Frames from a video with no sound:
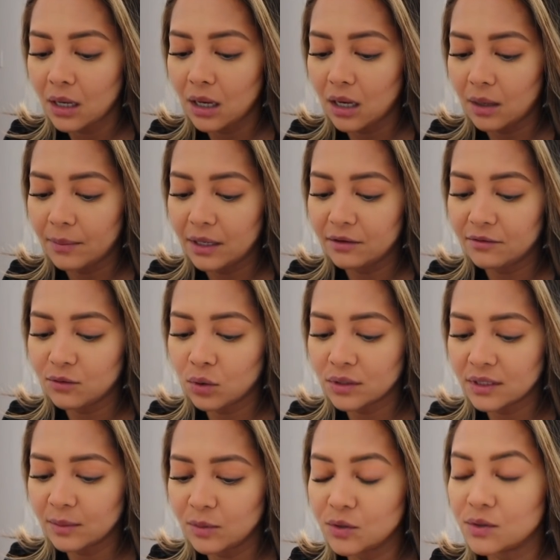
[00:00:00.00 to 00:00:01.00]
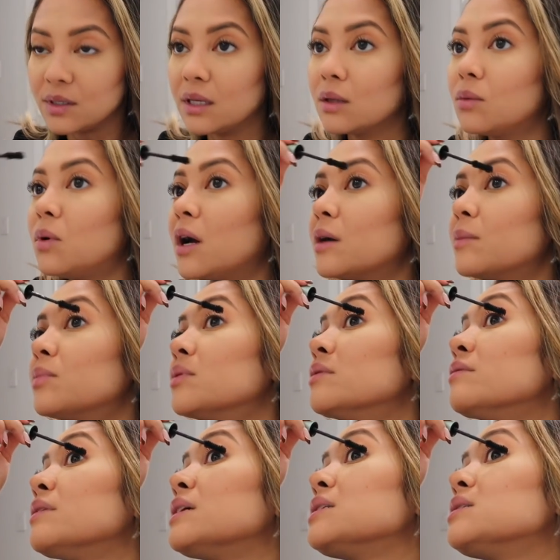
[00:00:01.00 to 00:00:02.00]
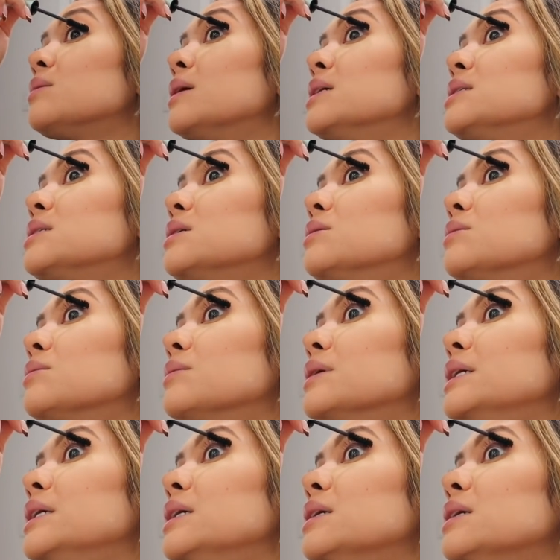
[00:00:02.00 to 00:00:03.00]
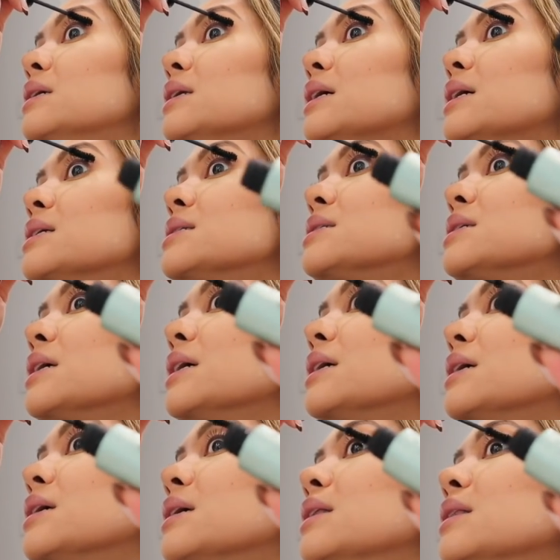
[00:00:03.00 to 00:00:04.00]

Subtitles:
And of course I'm using the waterproof, that's why it's green and has like